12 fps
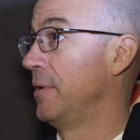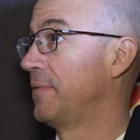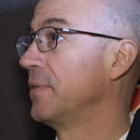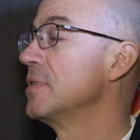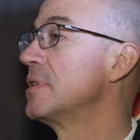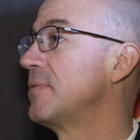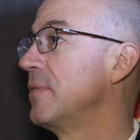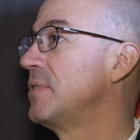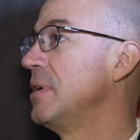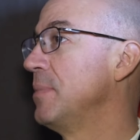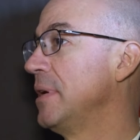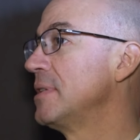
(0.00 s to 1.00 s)
The first
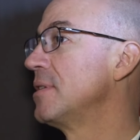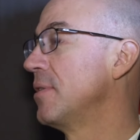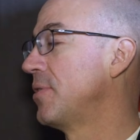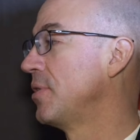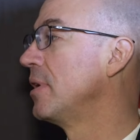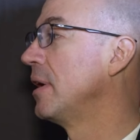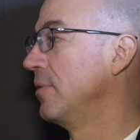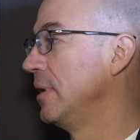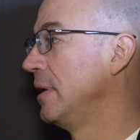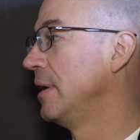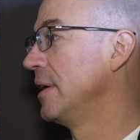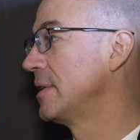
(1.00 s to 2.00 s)
15 minutes of the third, I
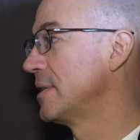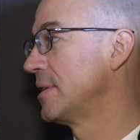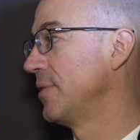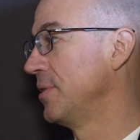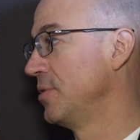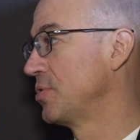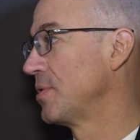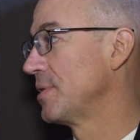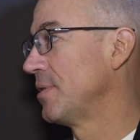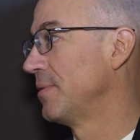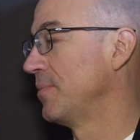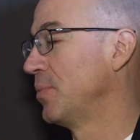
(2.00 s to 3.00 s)
really liked us in the neutral zone.